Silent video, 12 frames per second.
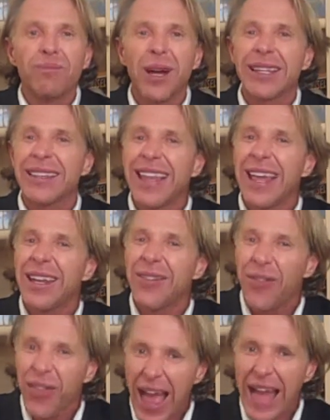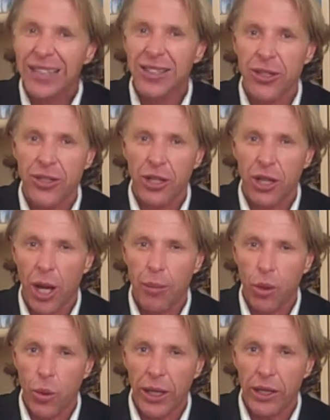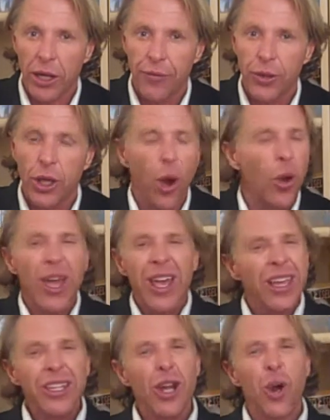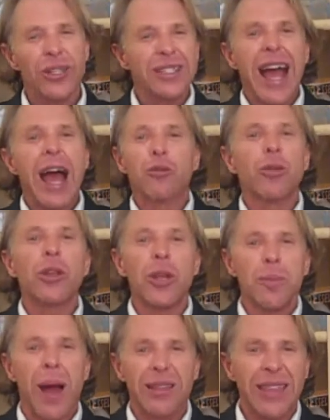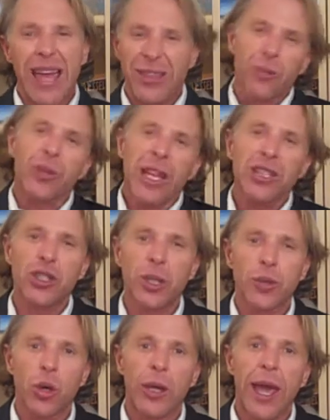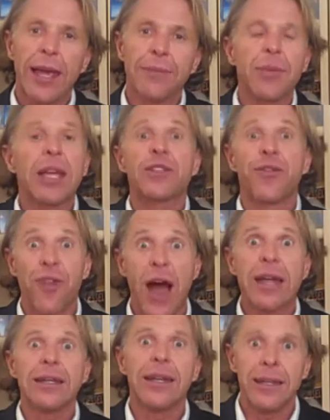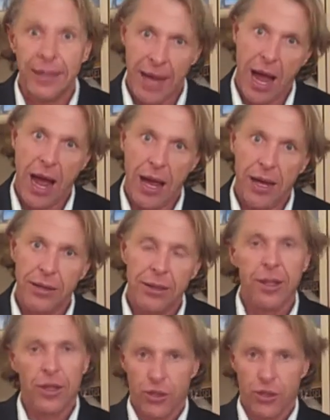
But then if that doesn't come quick enough, you go, you know, it's not really about that. The relationship's okay. It's finding God.